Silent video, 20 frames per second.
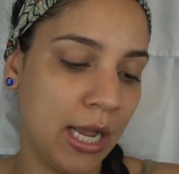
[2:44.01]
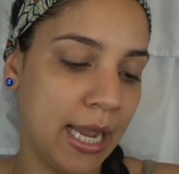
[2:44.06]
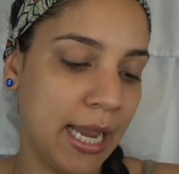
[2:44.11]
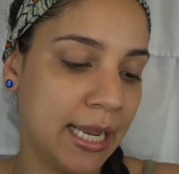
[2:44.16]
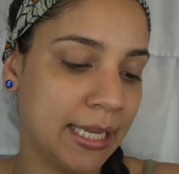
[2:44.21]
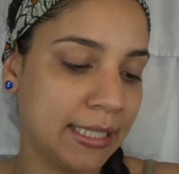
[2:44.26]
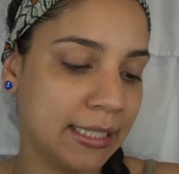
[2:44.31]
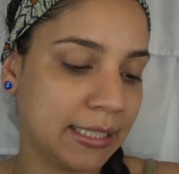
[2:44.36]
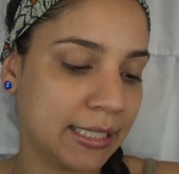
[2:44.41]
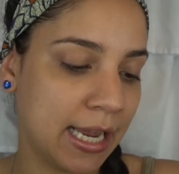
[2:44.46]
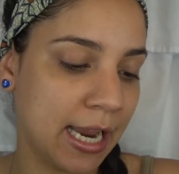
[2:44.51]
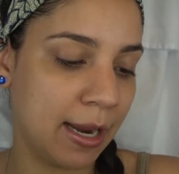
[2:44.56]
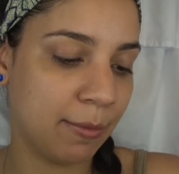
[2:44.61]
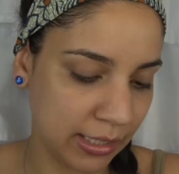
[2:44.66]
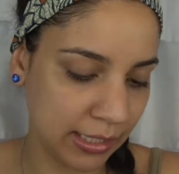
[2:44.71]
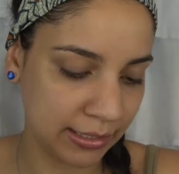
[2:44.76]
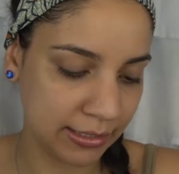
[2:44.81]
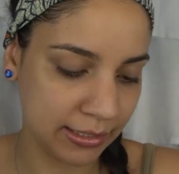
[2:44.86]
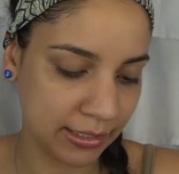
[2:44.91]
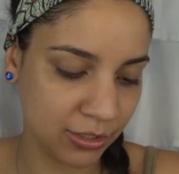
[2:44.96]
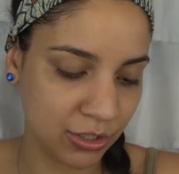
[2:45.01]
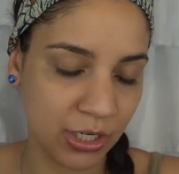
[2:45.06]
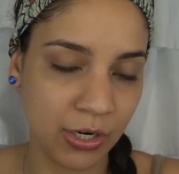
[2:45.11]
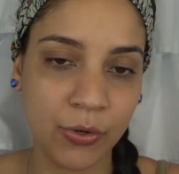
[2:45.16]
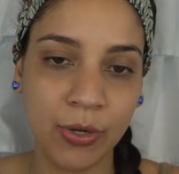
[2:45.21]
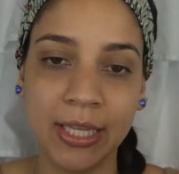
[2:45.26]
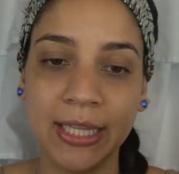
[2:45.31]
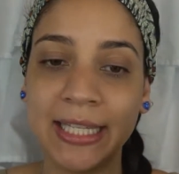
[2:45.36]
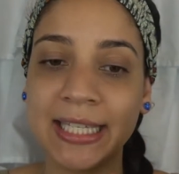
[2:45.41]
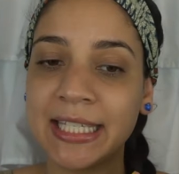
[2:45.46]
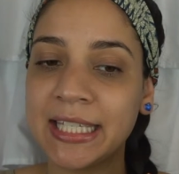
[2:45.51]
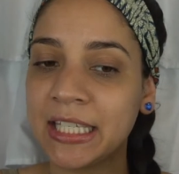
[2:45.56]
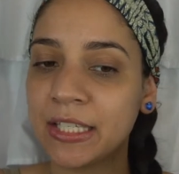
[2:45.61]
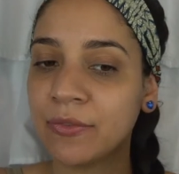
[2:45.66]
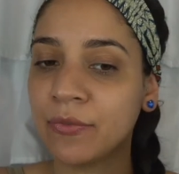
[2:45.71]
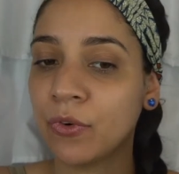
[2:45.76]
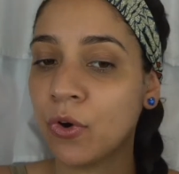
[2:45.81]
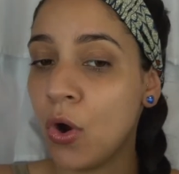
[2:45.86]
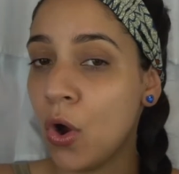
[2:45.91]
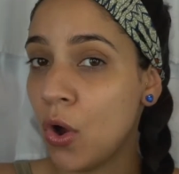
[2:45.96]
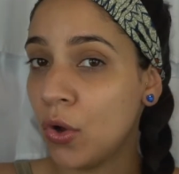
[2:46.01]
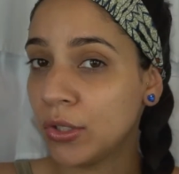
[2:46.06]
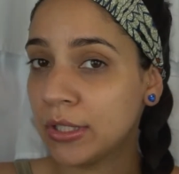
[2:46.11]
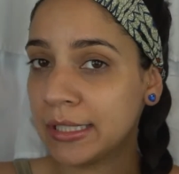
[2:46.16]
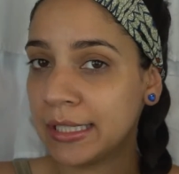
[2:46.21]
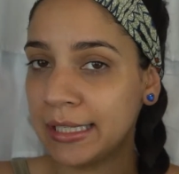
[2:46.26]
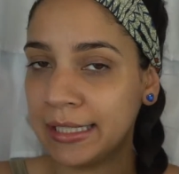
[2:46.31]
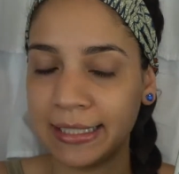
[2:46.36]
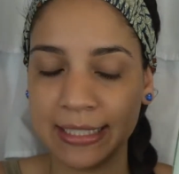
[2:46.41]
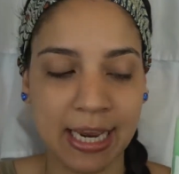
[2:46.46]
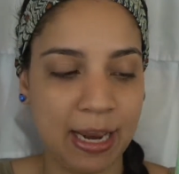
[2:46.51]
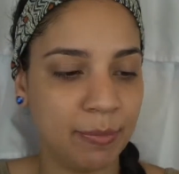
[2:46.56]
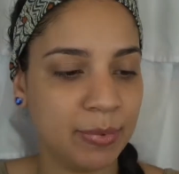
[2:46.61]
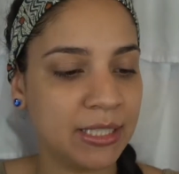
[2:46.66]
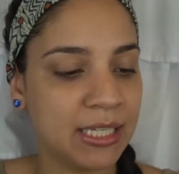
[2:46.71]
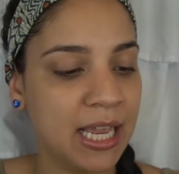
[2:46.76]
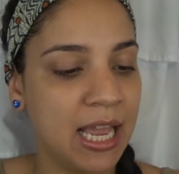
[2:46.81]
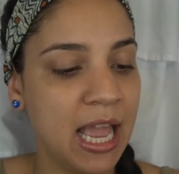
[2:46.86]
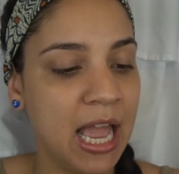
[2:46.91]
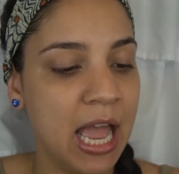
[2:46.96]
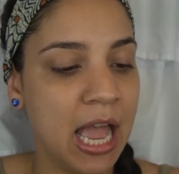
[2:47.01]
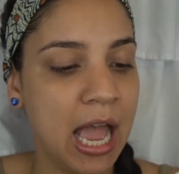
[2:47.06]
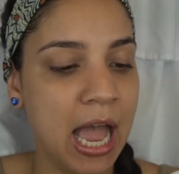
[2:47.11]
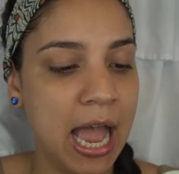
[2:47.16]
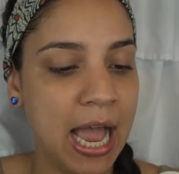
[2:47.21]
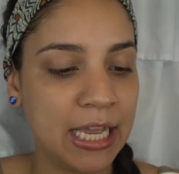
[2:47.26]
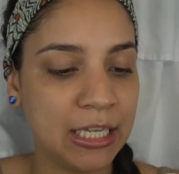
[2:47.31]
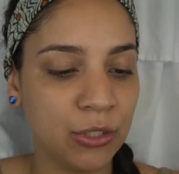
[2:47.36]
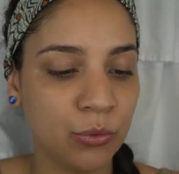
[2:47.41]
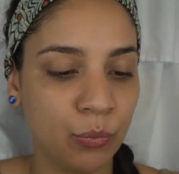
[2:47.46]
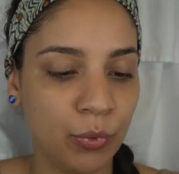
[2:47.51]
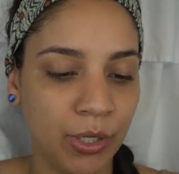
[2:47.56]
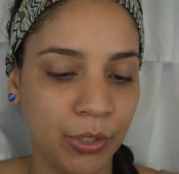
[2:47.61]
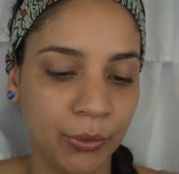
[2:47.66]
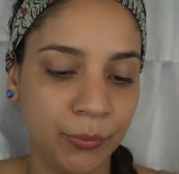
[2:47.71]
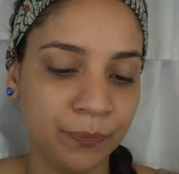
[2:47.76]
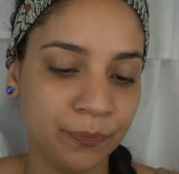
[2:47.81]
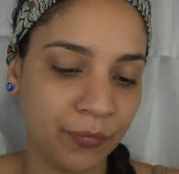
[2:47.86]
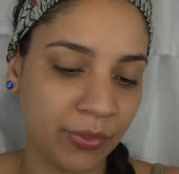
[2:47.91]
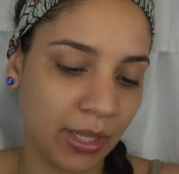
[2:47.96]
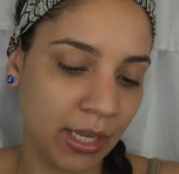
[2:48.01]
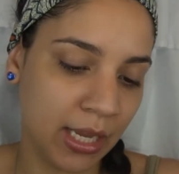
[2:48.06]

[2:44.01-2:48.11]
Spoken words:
enzyme cleansing gel, and this is for all skin types as well.